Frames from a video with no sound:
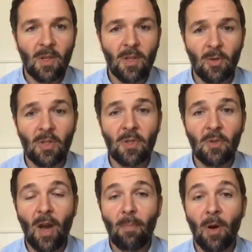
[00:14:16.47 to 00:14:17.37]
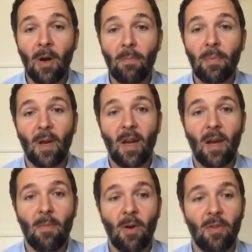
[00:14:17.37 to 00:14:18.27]
So just to wrap up
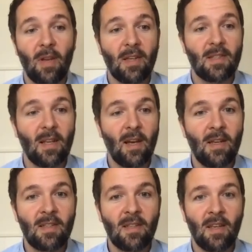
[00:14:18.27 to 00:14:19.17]
on the next slide,